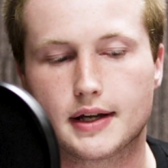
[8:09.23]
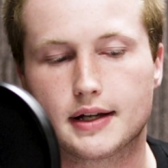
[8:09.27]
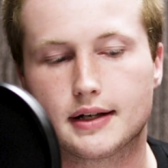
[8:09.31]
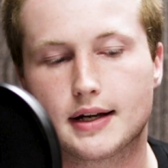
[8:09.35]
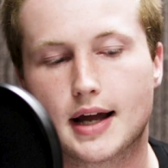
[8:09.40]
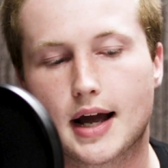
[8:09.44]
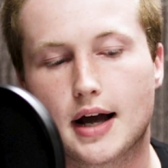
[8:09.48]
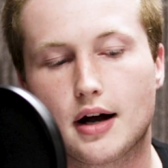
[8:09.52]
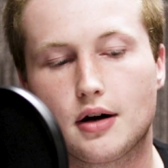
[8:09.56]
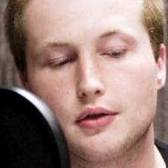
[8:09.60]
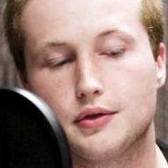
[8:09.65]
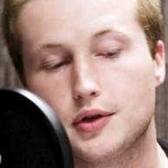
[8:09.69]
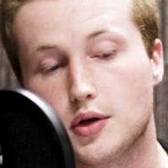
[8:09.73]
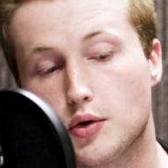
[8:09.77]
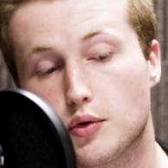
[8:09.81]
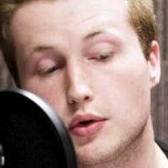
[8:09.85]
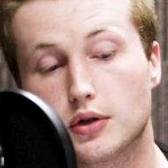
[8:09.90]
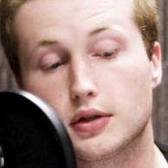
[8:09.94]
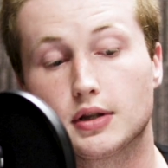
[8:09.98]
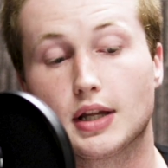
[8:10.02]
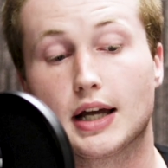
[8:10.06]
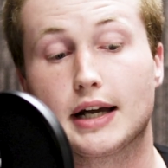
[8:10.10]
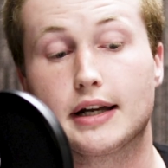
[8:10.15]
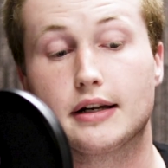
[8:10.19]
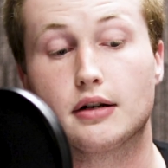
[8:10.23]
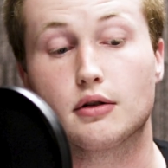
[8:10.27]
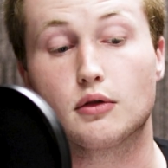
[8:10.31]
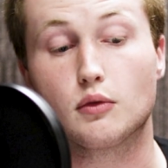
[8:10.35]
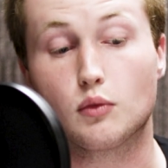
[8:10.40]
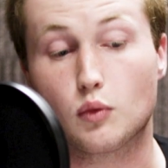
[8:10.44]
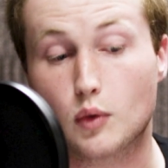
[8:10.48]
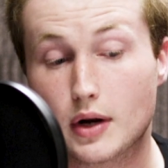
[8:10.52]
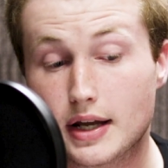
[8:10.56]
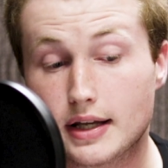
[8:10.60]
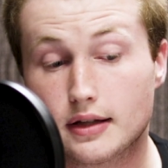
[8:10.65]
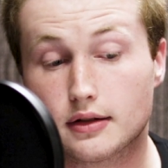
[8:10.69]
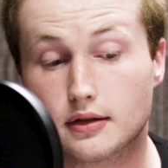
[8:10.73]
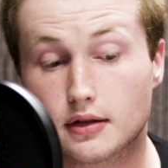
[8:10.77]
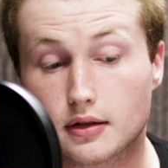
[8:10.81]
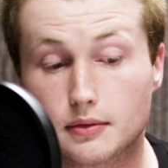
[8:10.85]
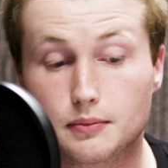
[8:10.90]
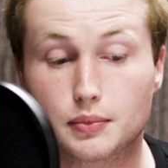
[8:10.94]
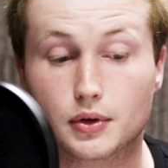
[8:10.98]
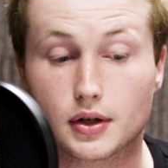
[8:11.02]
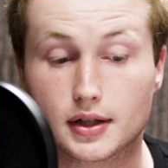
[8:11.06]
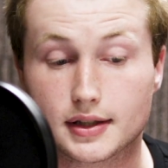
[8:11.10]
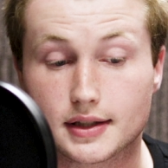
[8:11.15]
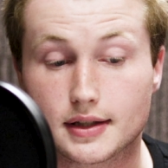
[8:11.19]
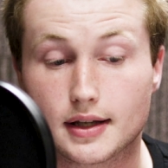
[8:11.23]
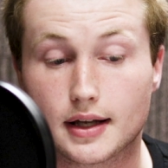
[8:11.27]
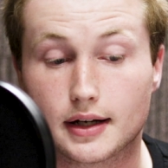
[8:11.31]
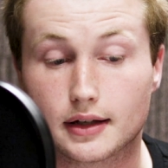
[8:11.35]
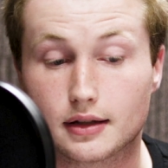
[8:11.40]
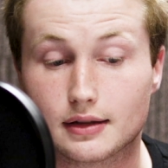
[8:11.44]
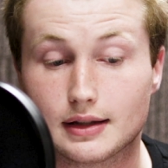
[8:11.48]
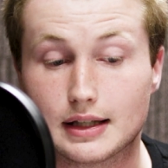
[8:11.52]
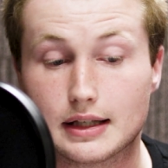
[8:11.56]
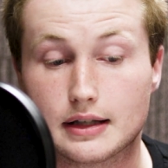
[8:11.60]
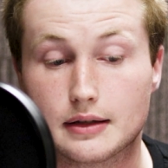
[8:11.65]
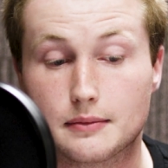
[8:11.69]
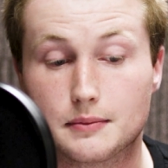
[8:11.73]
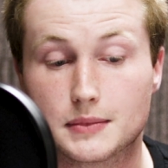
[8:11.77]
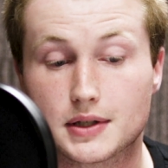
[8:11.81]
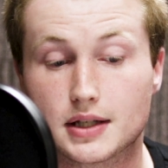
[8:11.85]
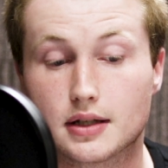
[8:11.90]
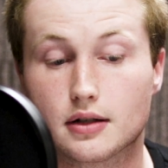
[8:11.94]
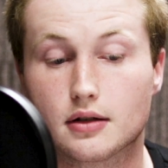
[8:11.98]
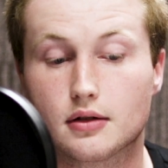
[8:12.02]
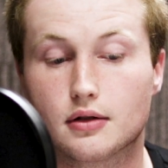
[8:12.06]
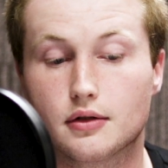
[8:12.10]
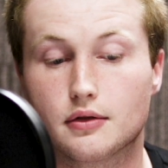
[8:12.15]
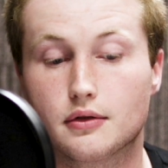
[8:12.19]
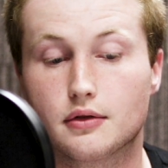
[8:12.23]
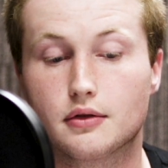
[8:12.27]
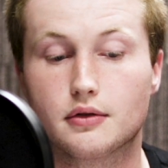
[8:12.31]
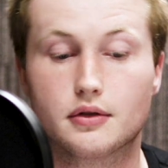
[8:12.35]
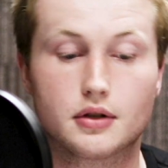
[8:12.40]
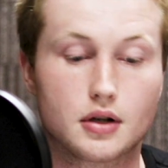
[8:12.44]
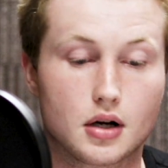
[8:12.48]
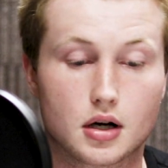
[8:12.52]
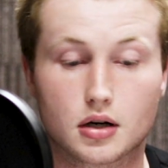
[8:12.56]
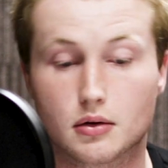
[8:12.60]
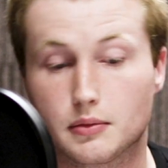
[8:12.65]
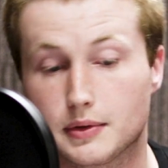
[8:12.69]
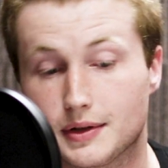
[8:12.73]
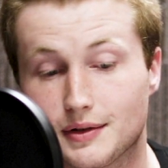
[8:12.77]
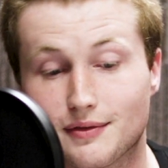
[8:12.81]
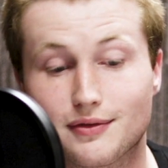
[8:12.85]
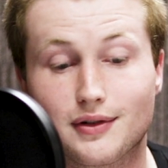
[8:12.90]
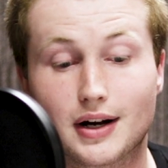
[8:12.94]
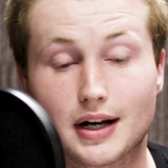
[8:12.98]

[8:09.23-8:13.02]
and now newer, lighter weight prosthetic limbs include carbon